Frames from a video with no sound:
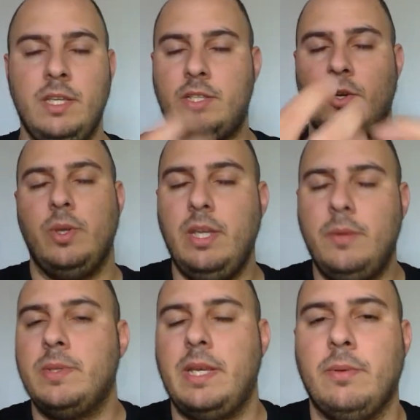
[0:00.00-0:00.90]
So
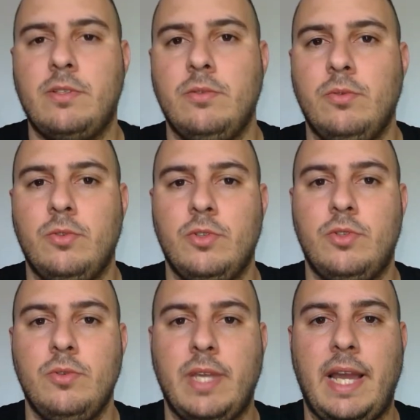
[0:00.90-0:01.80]
he was able to
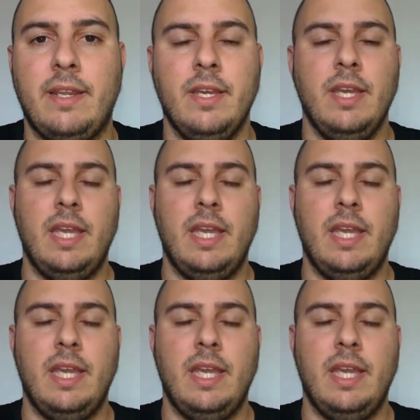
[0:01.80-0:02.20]
do that.